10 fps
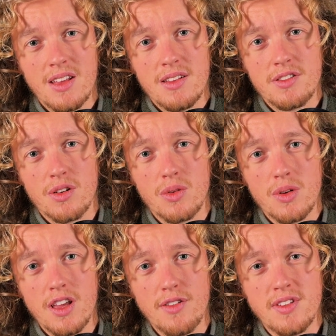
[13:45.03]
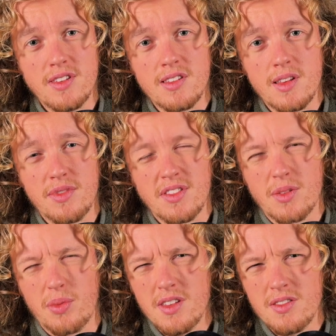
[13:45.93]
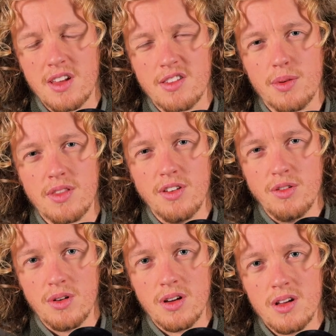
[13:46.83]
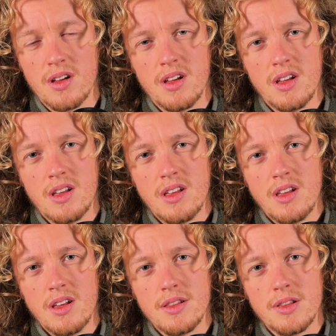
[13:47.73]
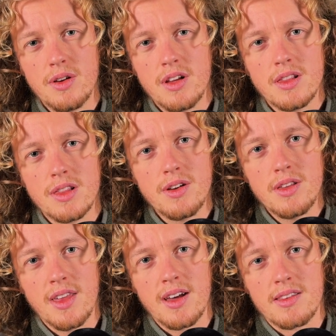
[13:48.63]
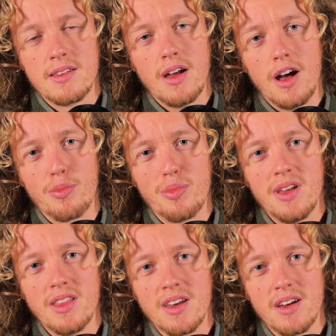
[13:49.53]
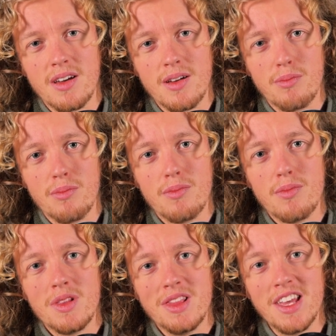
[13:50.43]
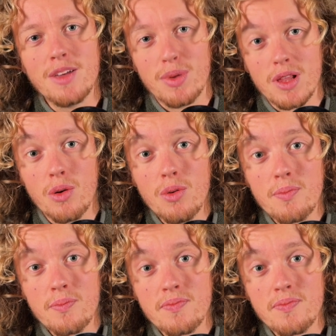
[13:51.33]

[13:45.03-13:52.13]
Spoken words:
So if this is something that resonates with you, look that up in the link below.